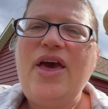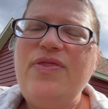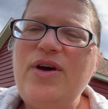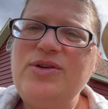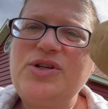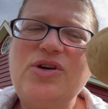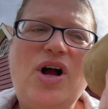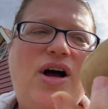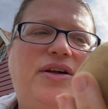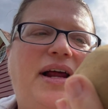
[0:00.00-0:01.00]
Those are
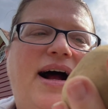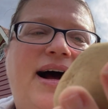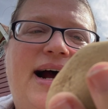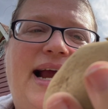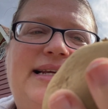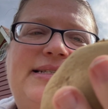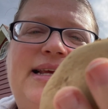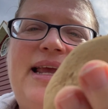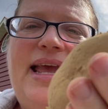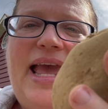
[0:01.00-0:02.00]
called eyes.
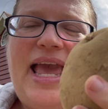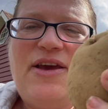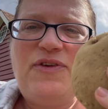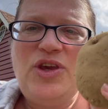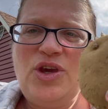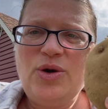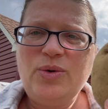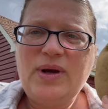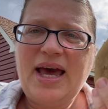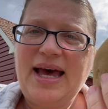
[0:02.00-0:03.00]
If
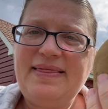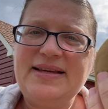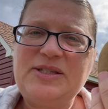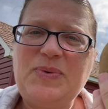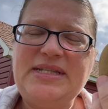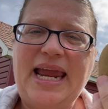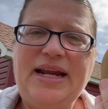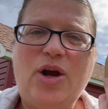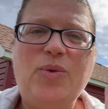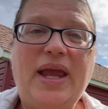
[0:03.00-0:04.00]
you cut this
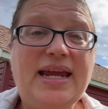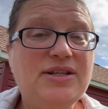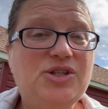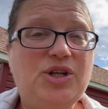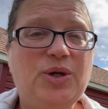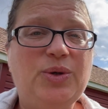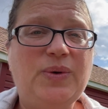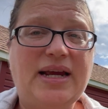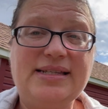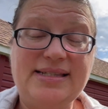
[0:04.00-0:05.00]
potato into
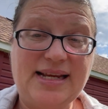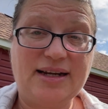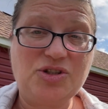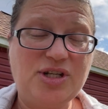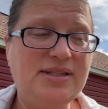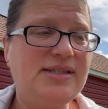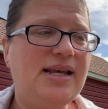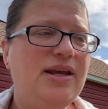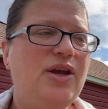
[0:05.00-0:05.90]
sections,